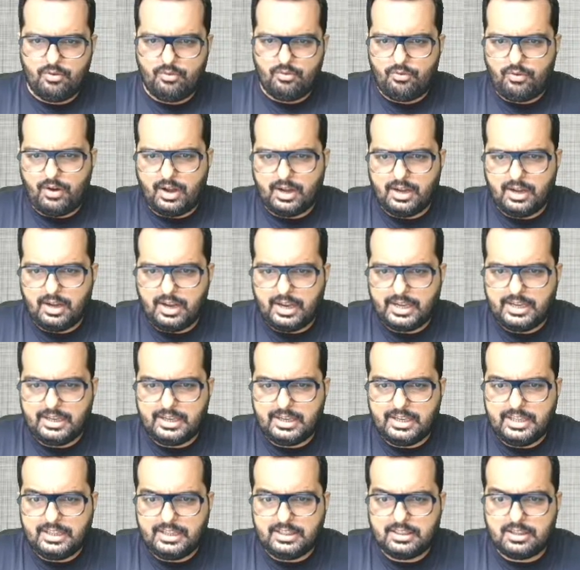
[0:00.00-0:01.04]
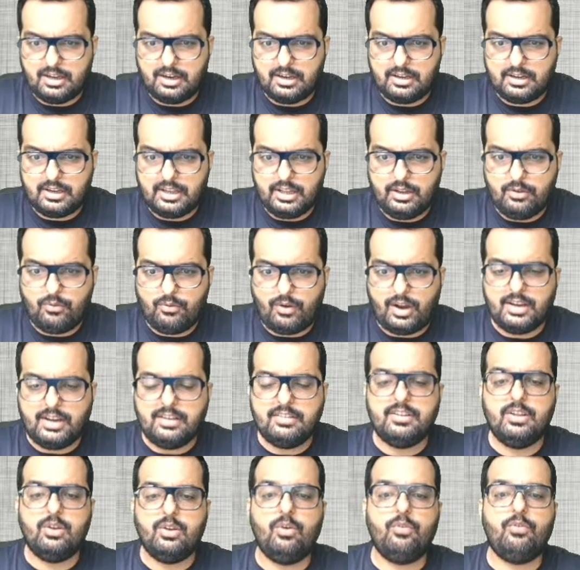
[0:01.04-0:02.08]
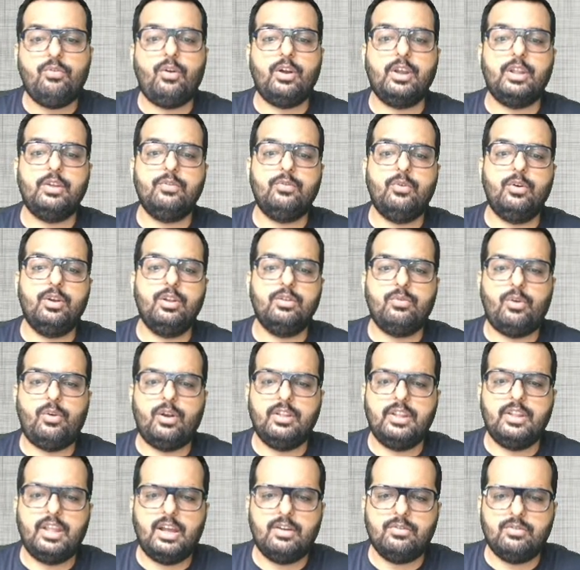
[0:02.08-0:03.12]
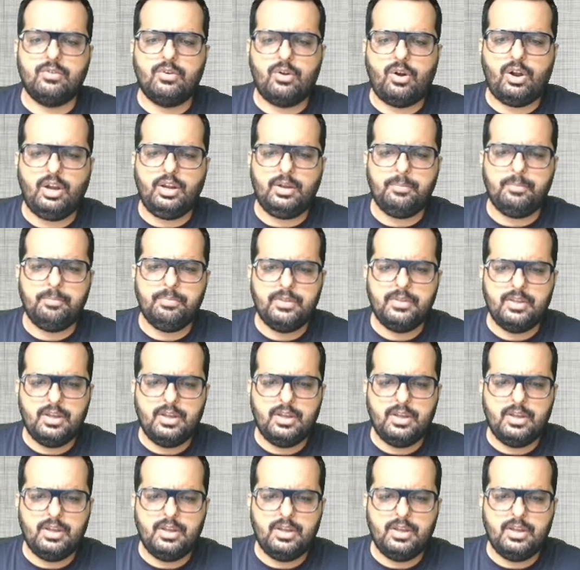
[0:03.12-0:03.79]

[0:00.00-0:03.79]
190, 31, 044 is what they have got.